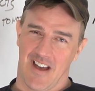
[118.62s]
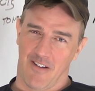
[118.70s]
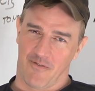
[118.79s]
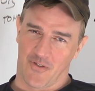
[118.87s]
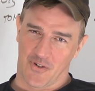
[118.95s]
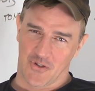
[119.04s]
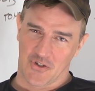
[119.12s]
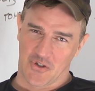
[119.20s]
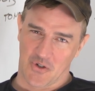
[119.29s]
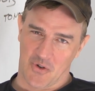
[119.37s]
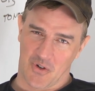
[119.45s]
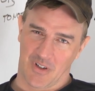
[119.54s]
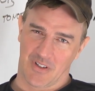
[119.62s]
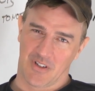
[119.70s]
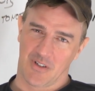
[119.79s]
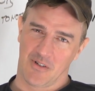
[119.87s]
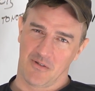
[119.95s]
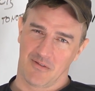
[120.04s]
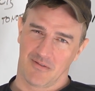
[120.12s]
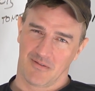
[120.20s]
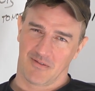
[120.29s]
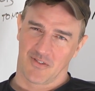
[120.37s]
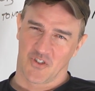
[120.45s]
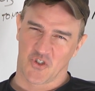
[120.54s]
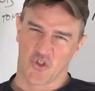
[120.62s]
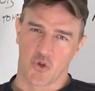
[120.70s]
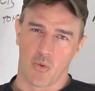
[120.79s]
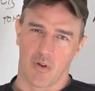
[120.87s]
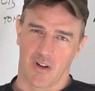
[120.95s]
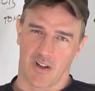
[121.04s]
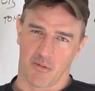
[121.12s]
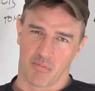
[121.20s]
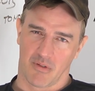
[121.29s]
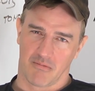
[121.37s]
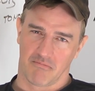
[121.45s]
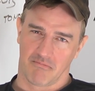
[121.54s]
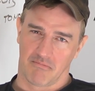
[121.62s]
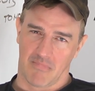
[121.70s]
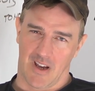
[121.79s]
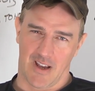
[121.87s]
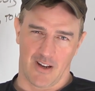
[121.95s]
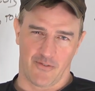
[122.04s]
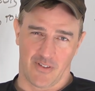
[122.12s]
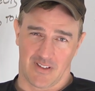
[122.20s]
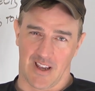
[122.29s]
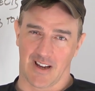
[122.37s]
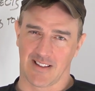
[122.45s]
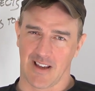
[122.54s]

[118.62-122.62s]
That first chore you do, screw it up. And if you take